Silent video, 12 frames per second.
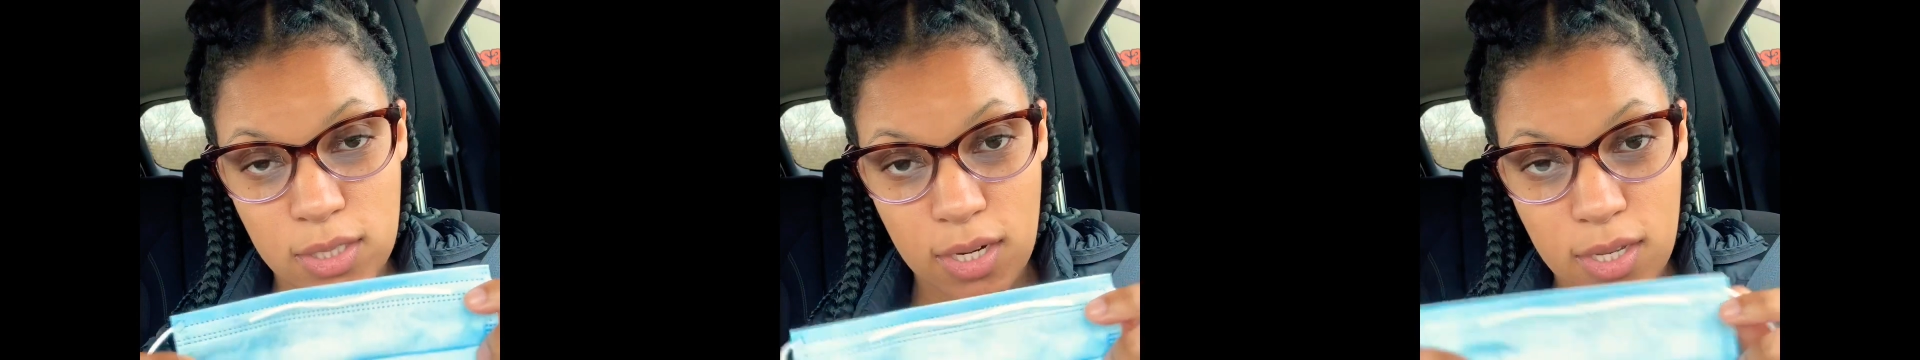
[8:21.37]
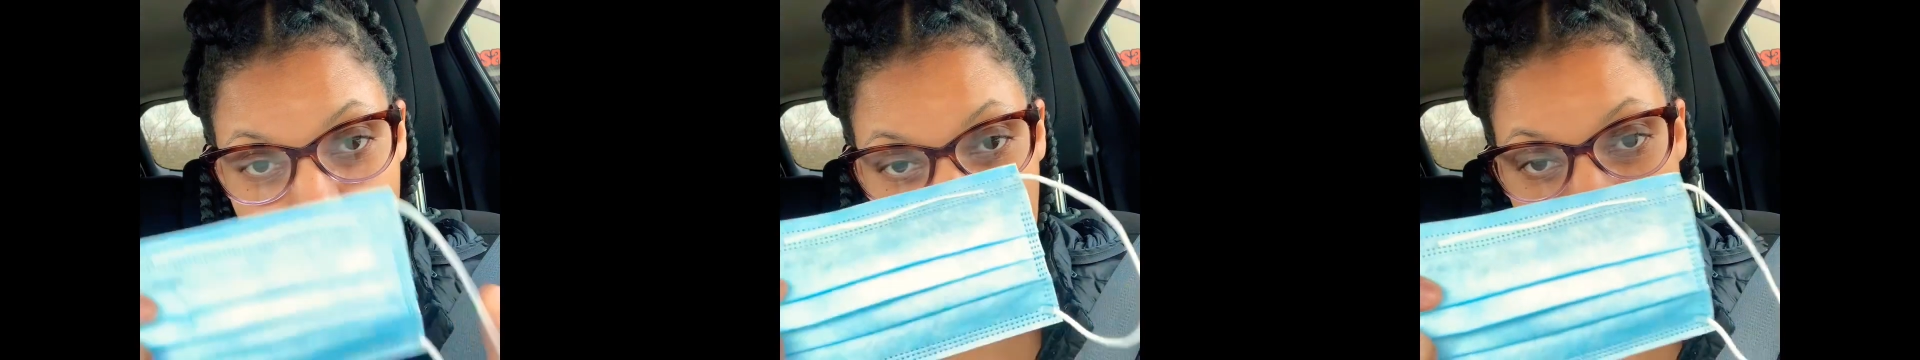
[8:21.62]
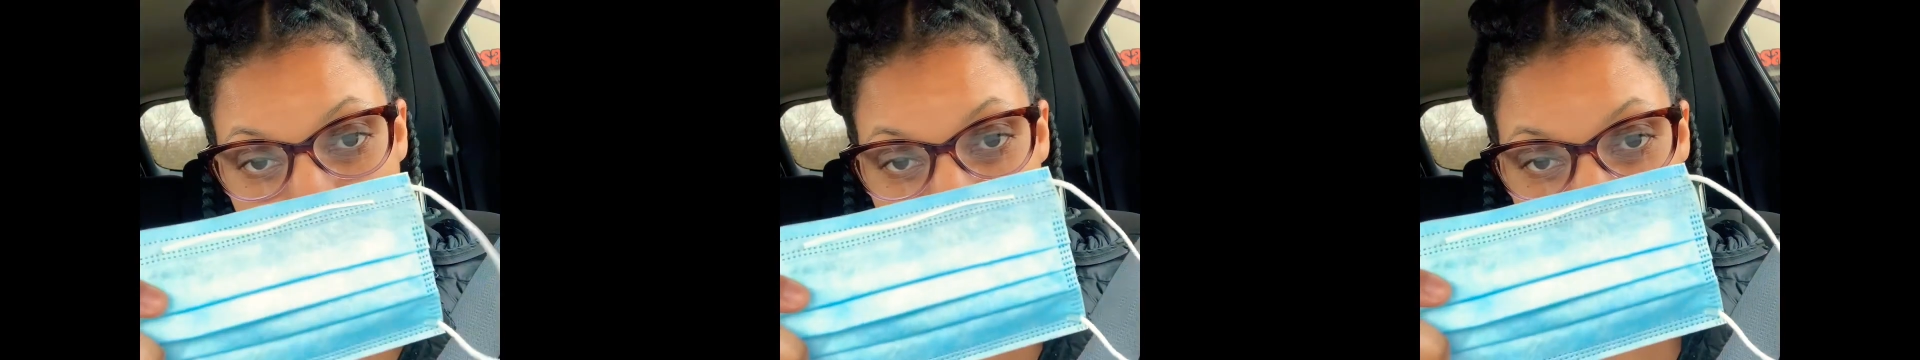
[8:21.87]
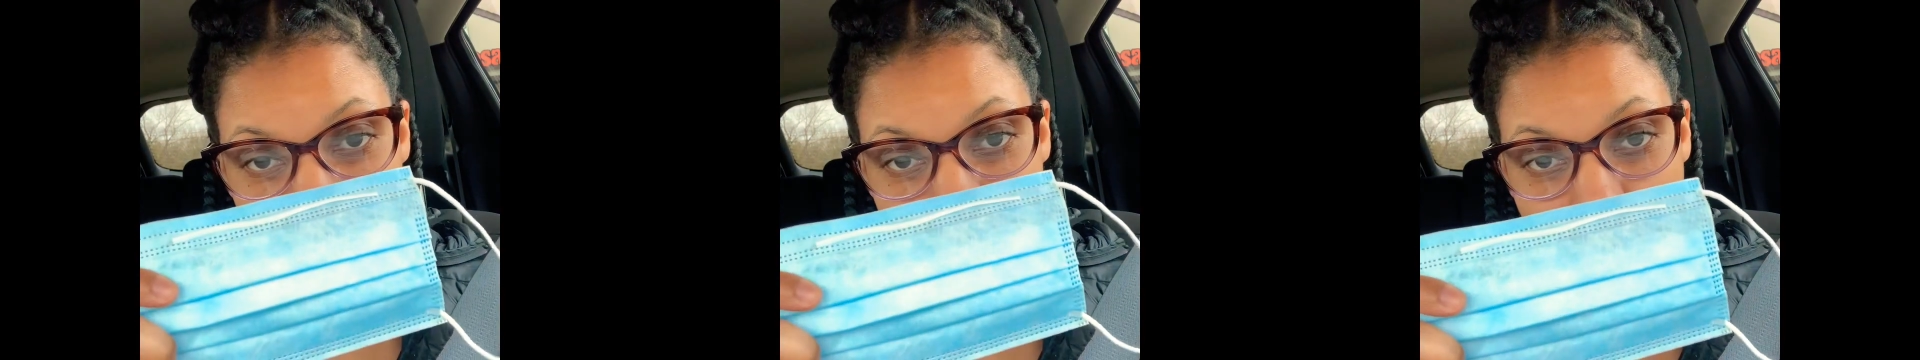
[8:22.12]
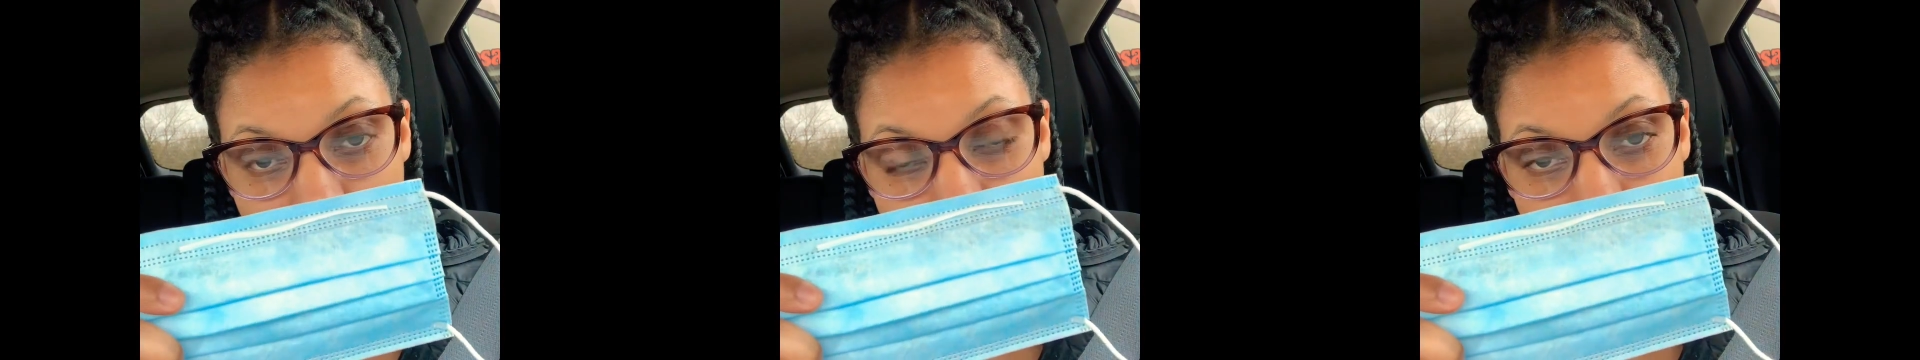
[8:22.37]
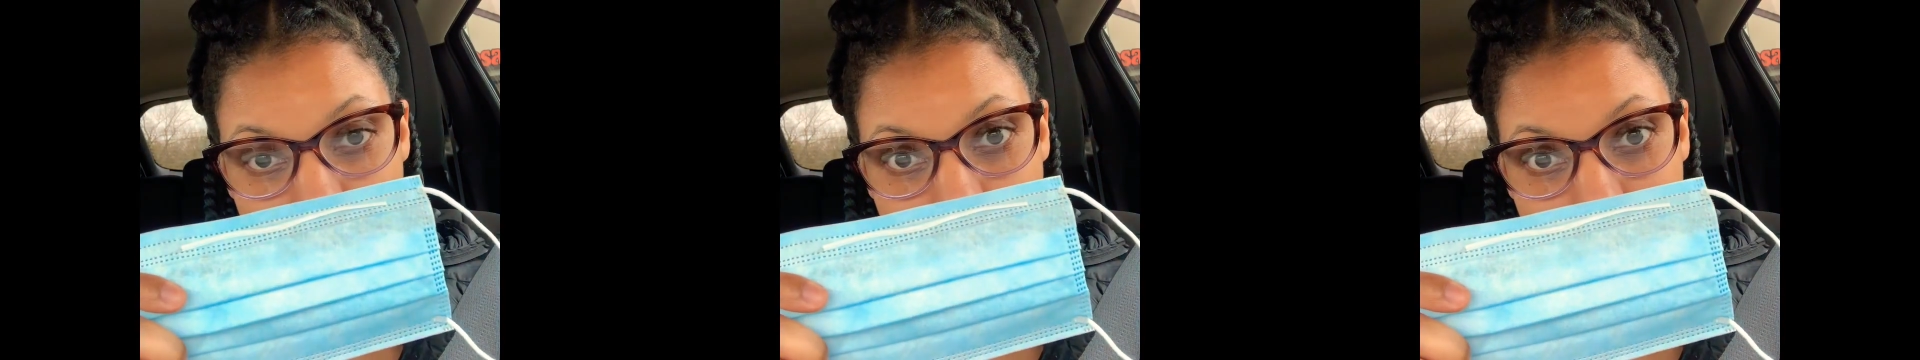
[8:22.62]
to this thing right here.
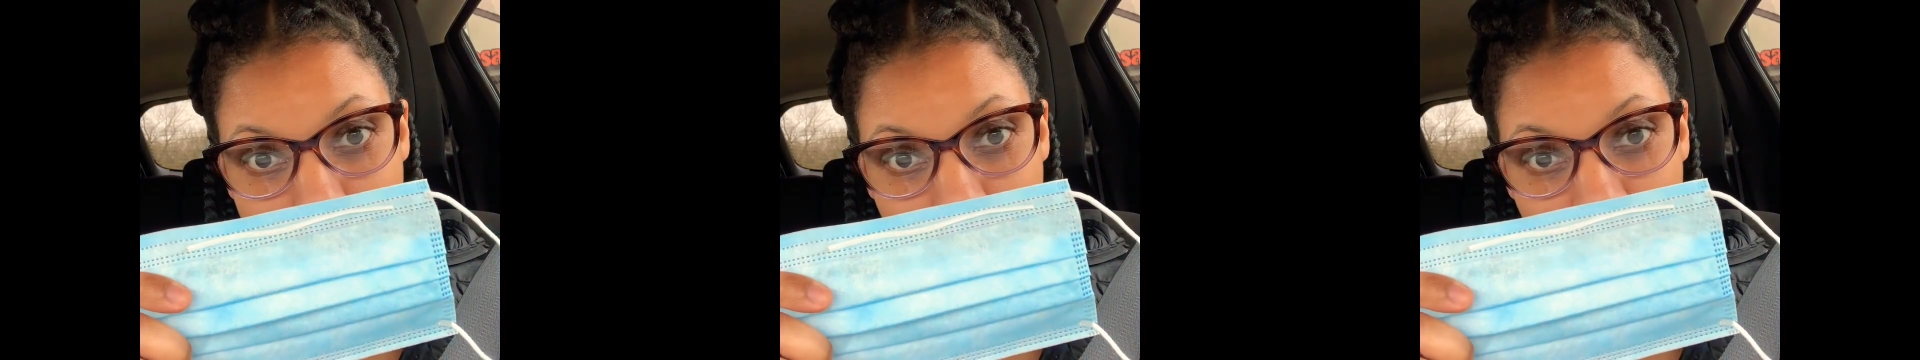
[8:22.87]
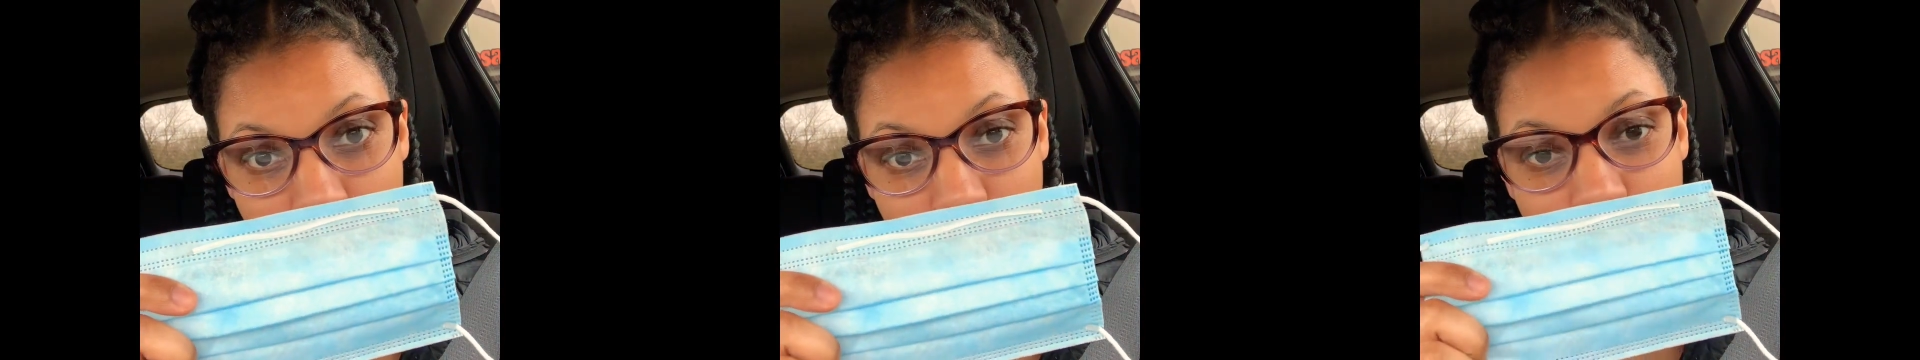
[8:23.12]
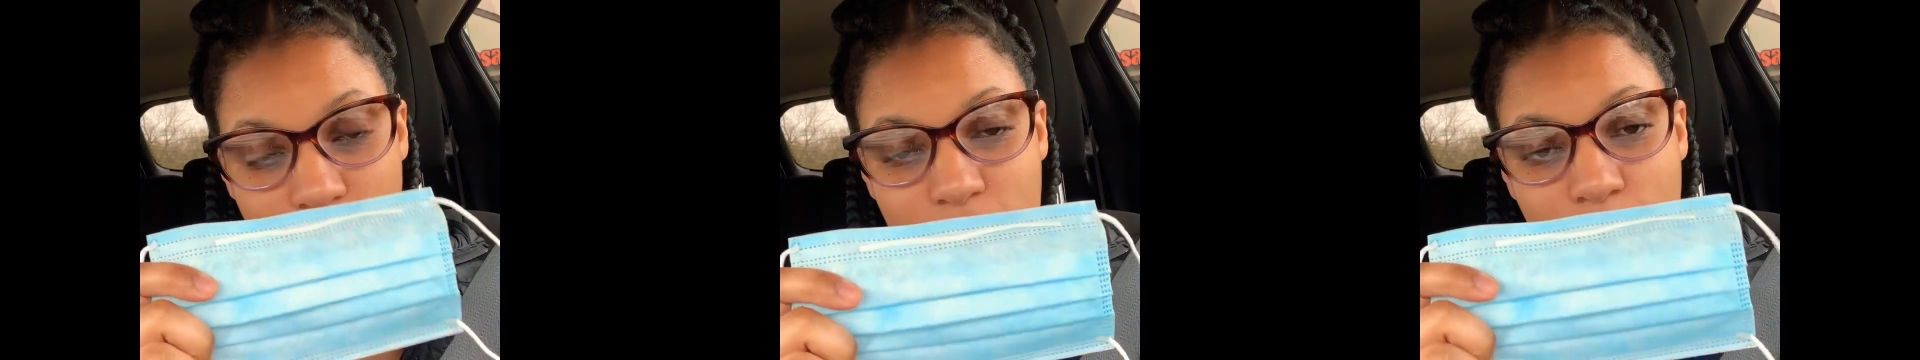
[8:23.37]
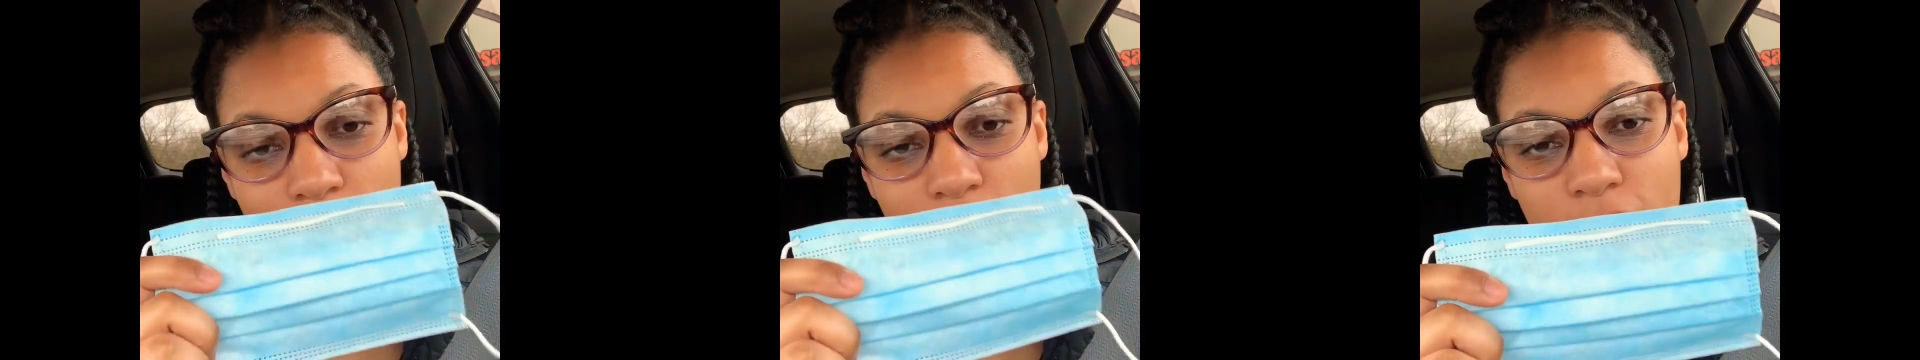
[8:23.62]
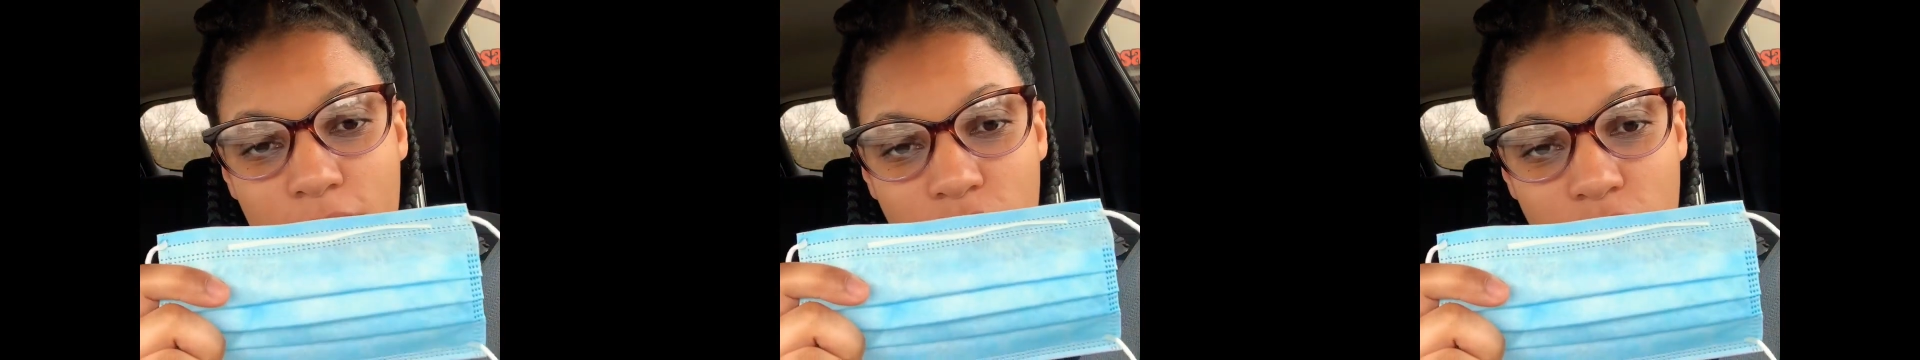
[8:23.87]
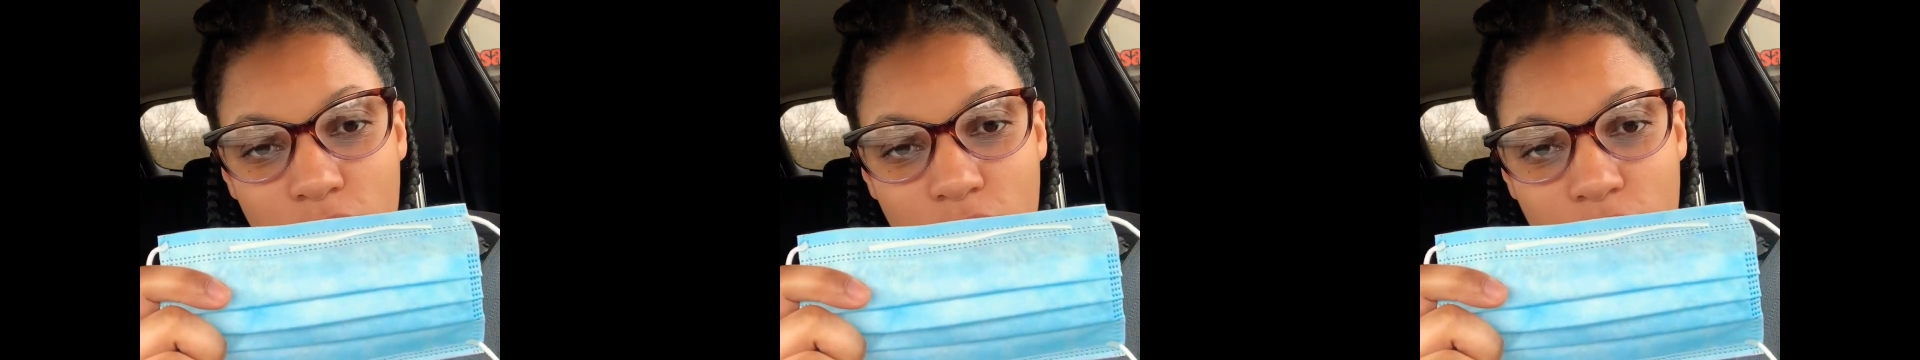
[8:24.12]
I need some
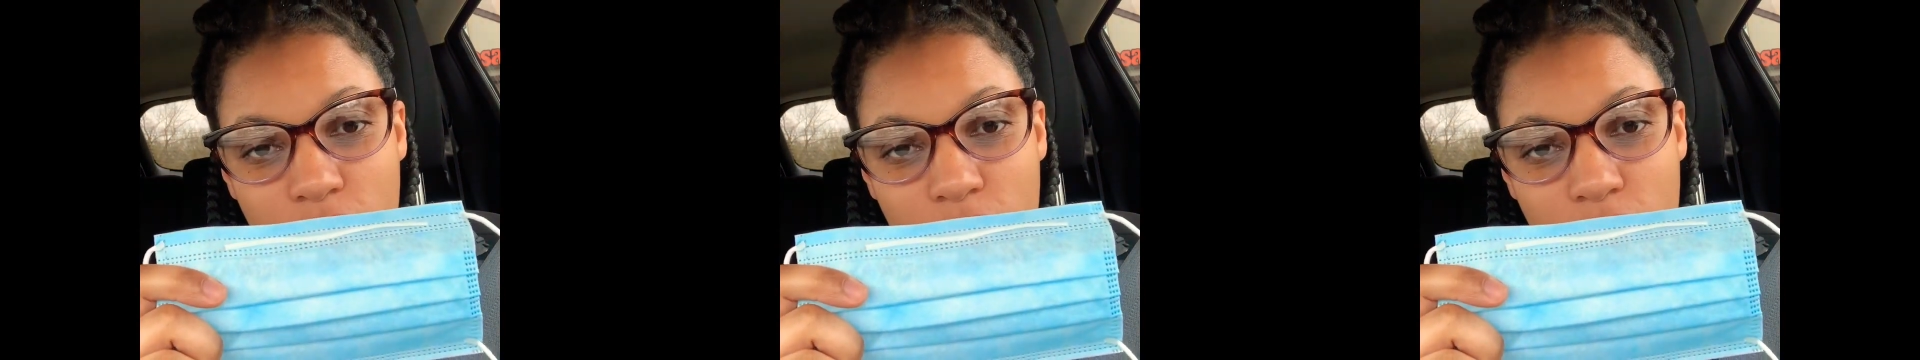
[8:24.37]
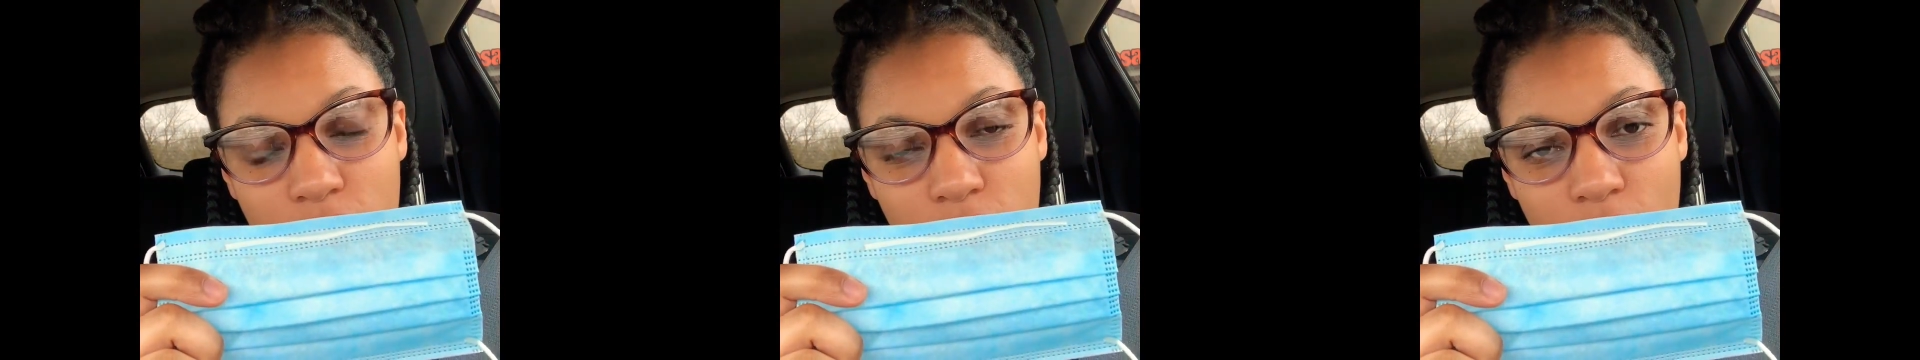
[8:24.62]
answers.